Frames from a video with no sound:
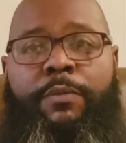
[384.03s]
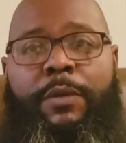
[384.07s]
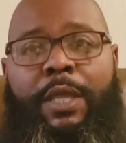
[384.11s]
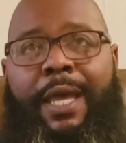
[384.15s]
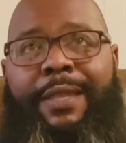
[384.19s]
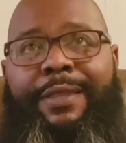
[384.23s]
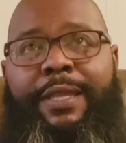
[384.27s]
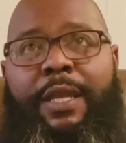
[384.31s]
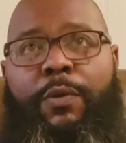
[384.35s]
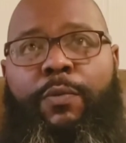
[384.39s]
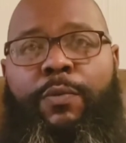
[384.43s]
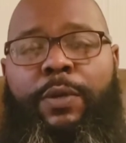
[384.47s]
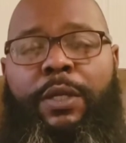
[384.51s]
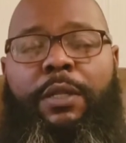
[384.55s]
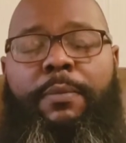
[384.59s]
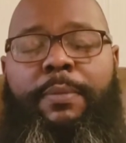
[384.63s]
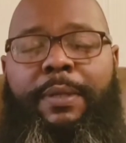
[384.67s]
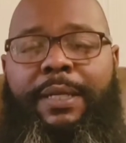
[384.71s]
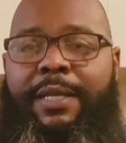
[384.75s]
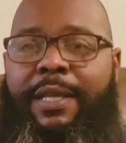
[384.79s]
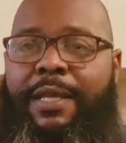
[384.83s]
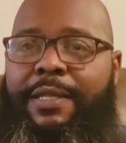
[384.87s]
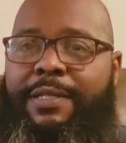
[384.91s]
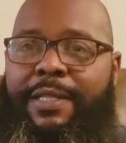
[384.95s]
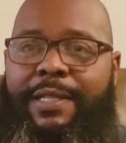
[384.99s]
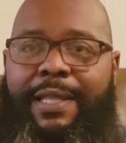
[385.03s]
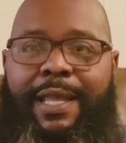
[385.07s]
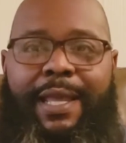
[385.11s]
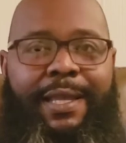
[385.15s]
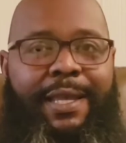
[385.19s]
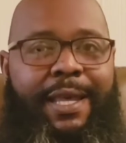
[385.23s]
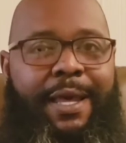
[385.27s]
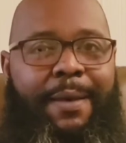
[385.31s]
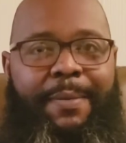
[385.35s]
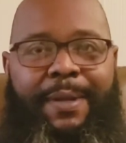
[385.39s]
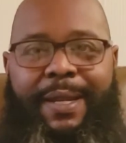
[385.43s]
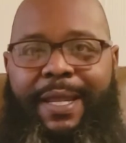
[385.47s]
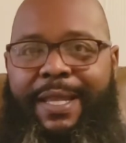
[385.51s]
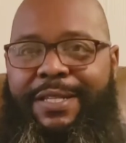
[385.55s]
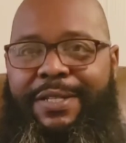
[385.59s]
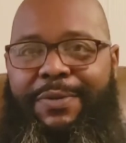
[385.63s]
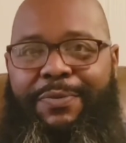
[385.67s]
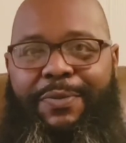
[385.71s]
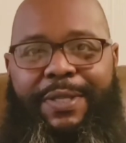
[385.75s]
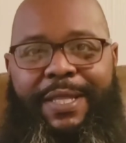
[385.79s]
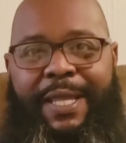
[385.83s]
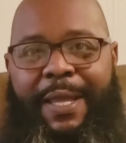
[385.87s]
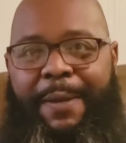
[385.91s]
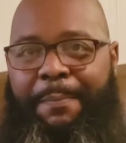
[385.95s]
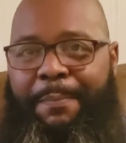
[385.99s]
I think really because of that combination
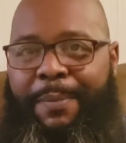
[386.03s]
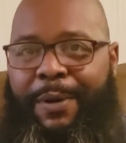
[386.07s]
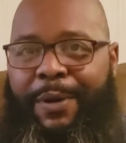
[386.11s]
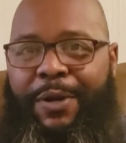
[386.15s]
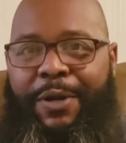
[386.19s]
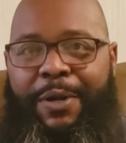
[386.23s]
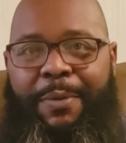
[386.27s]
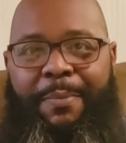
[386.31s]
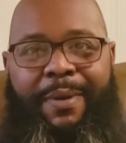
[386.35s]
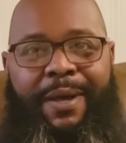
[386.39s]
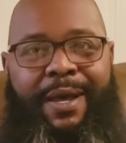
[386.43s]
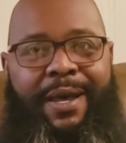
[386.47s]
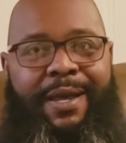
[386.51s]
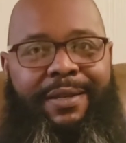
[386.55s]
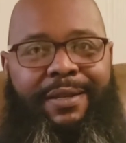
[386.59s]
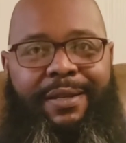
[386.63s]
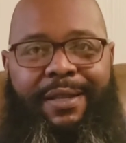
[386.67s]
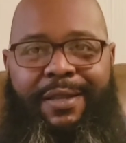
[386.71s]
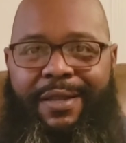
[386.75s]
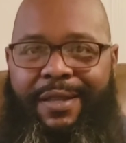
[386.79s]
with that bergamot